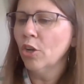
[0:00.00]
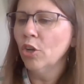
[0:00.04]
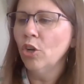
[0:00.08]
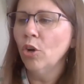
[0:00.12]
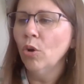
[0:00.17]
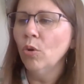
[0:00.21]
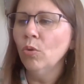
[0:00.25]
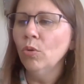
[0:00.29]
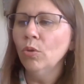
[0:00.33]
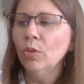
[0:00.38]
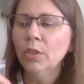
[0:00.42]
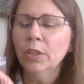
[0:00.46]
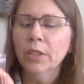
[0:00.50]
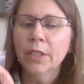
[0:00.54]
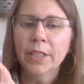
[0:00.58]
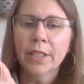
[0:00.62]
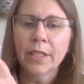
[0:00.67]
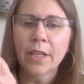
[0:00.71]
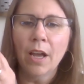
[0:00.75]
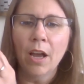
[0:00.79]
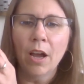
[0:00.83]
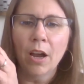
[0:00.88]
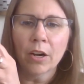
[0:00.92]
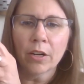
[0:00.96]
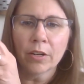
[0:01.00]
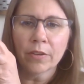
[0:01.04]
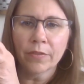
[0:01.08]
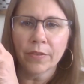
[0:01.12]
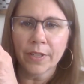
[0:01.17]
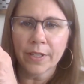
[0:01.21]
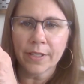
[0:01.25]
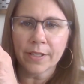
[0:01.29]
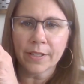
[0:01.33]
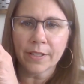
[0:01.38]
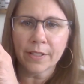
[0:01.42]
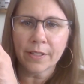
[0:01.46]
Golden
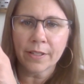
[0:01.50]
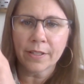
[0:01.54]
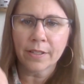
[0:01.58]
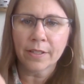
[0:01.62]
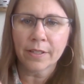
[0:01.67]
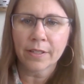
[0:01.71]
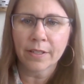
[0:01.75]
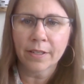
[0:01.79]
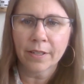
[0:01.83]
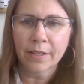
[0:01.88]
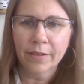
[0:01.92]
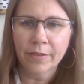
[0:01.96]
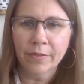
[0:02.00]
Harvest.